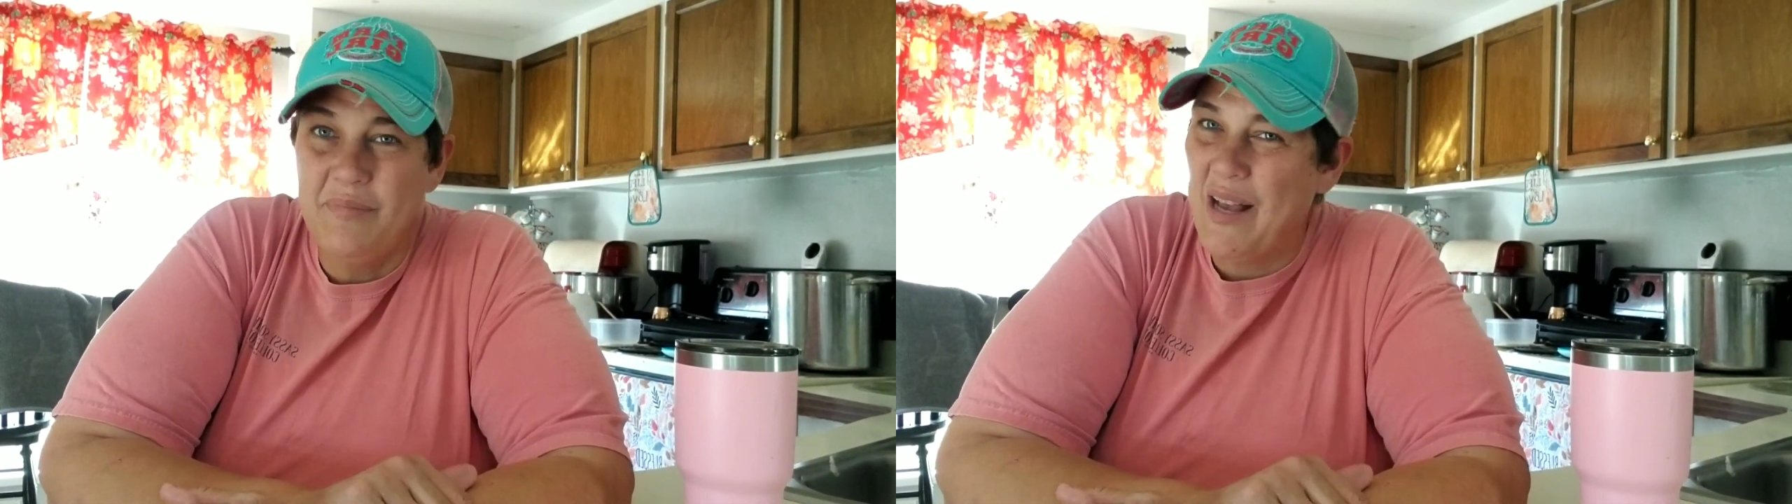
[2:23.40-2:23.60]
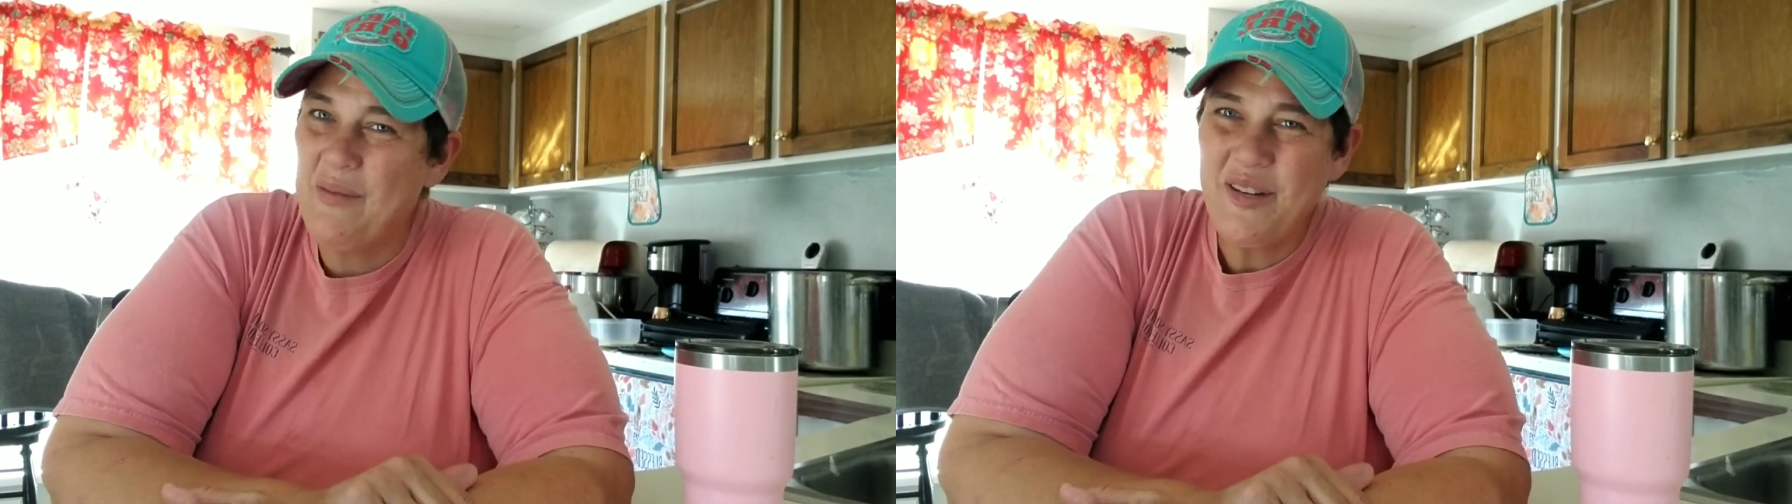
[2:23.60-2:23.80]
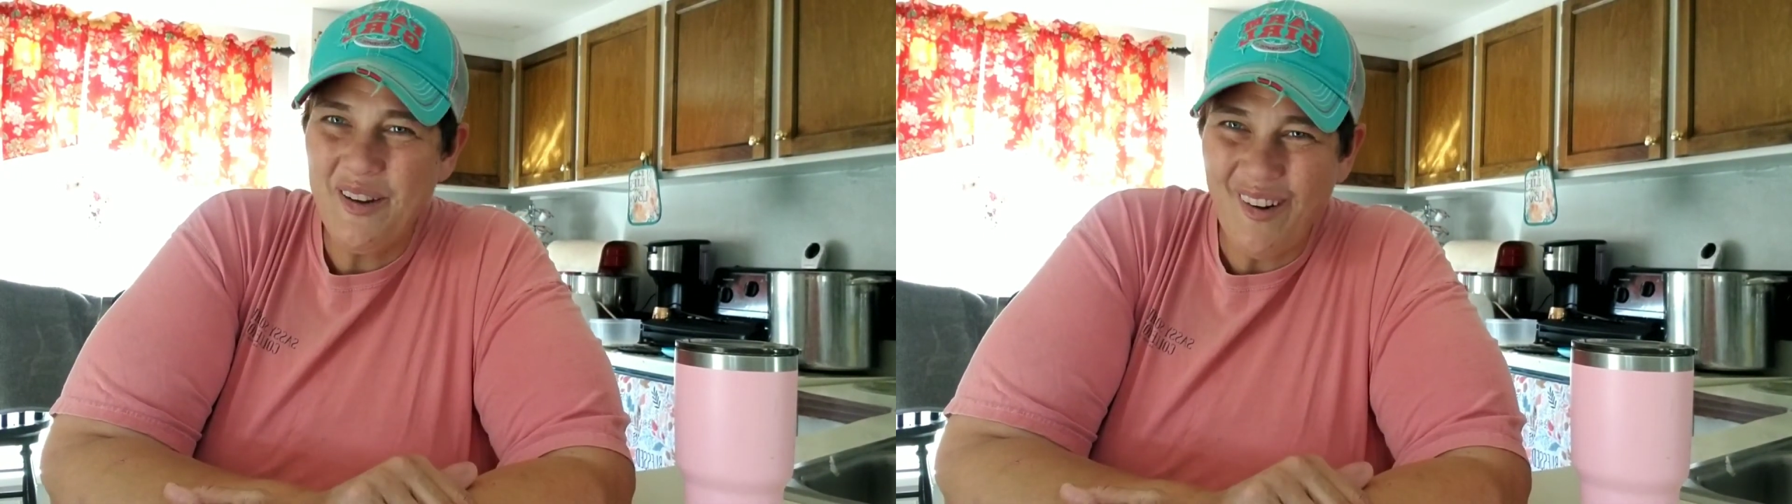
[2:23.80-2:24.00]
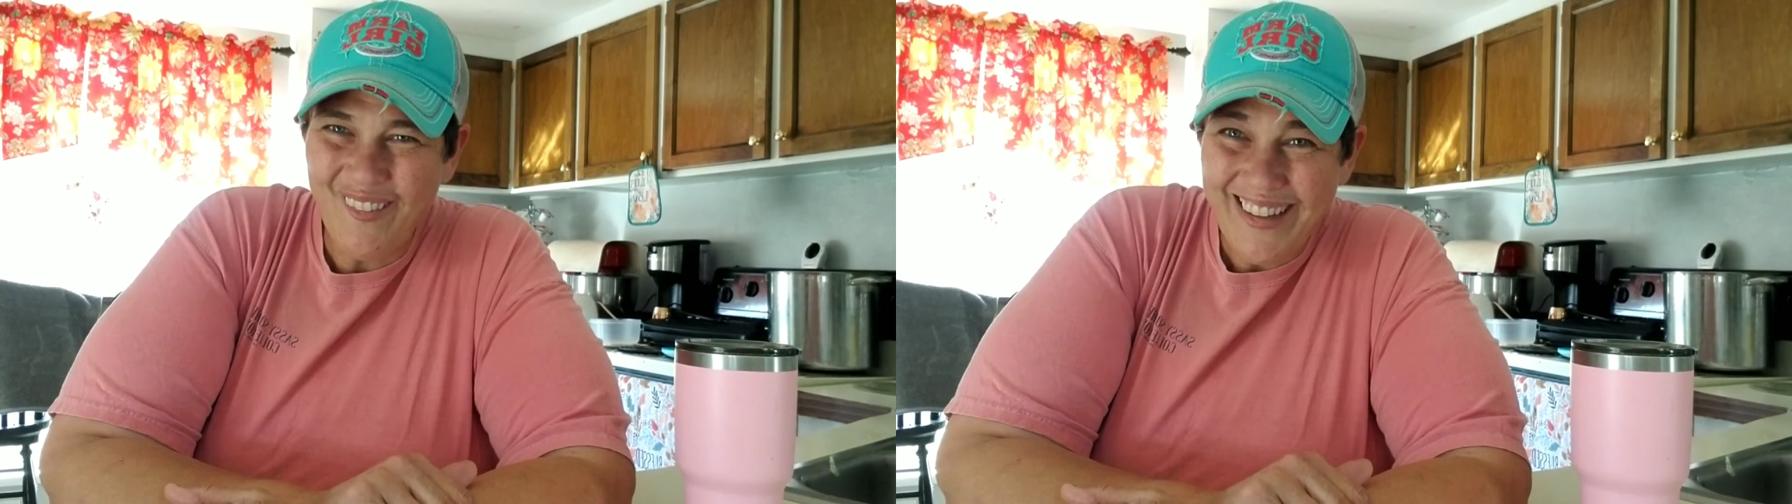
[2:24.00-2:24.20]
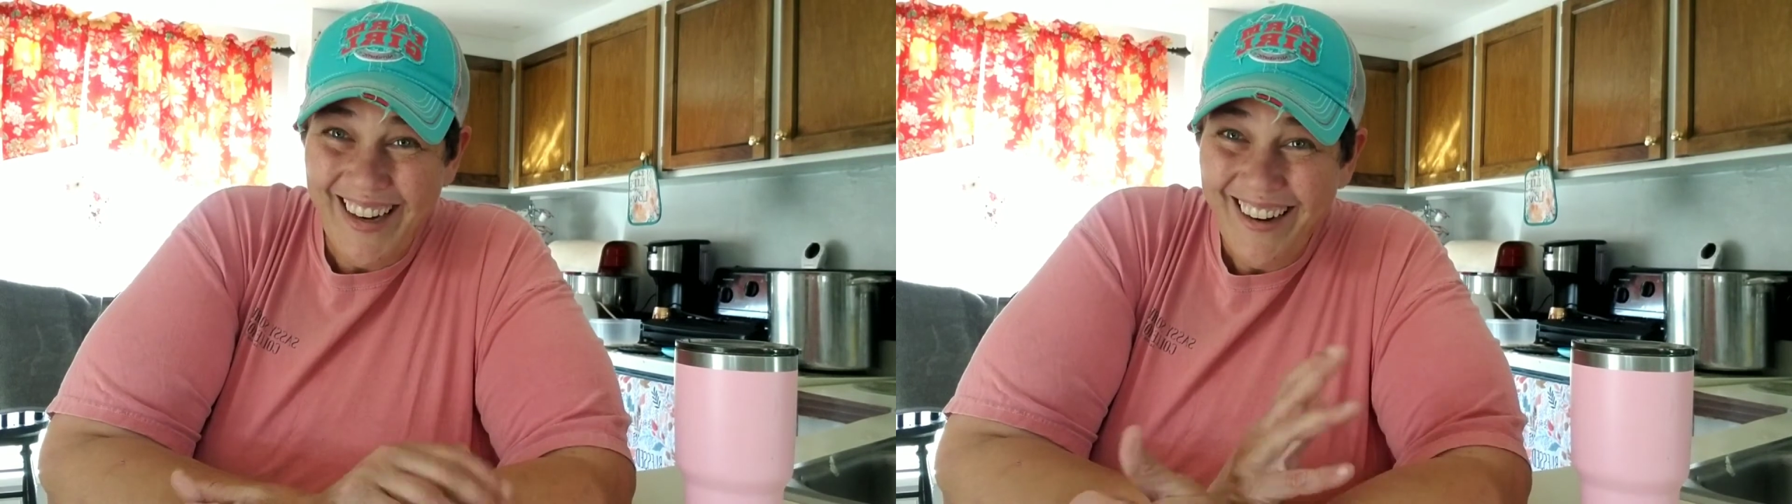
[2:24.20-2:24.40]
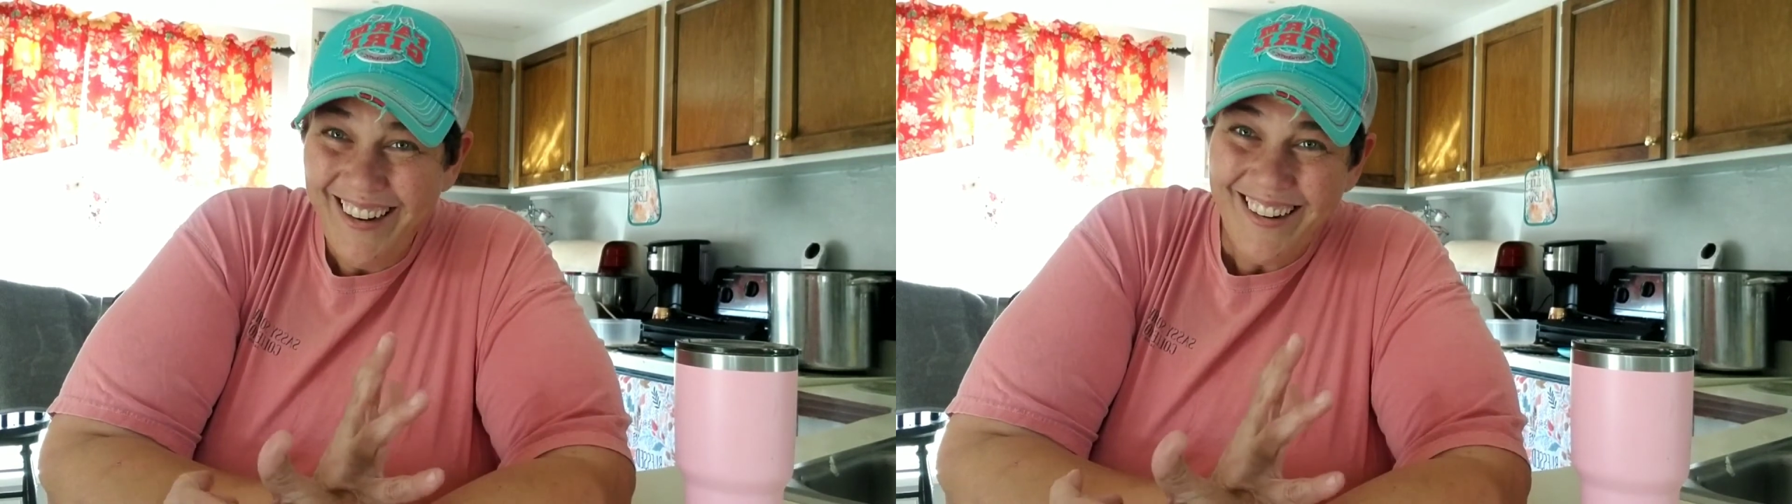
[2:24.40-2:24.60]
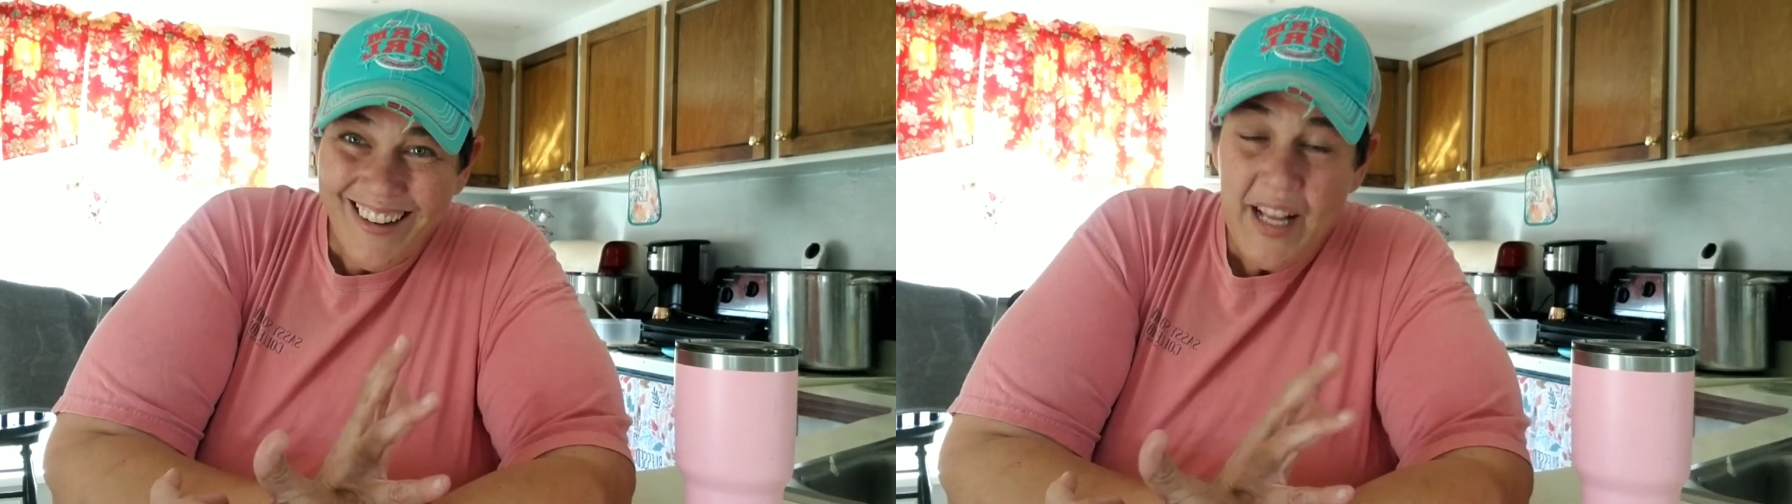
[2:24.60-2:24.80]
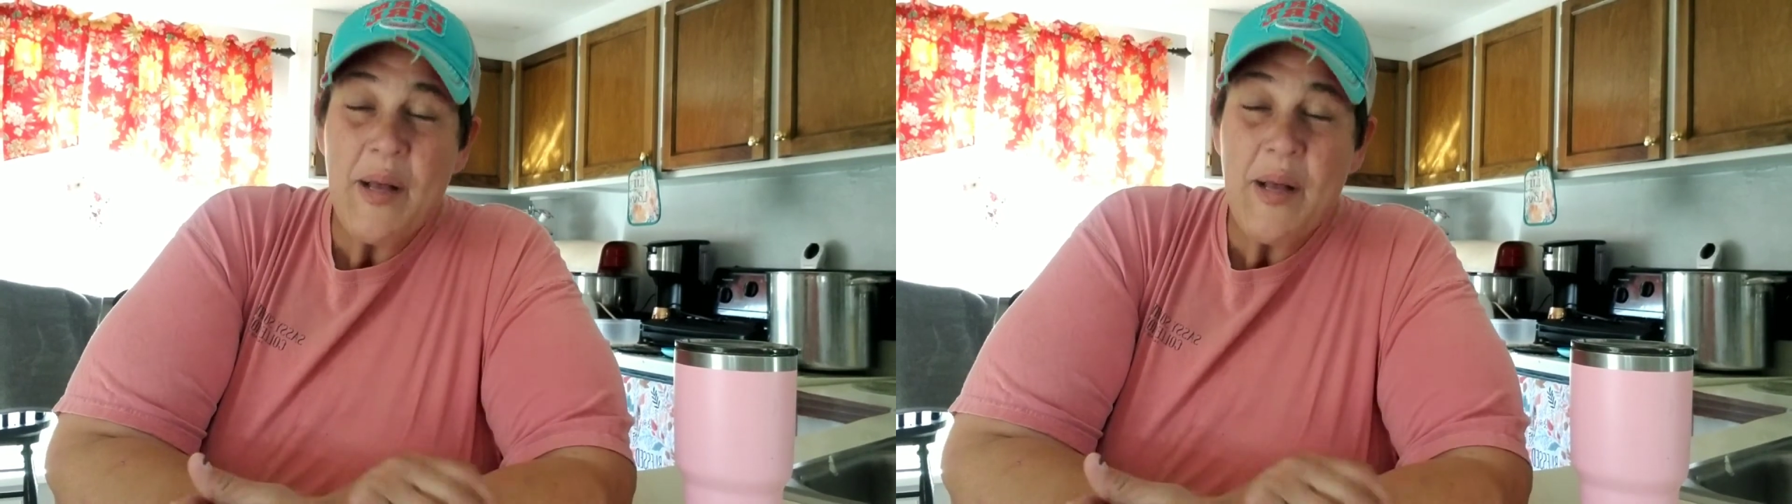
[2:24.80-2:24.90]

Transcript: Maybe you don't care.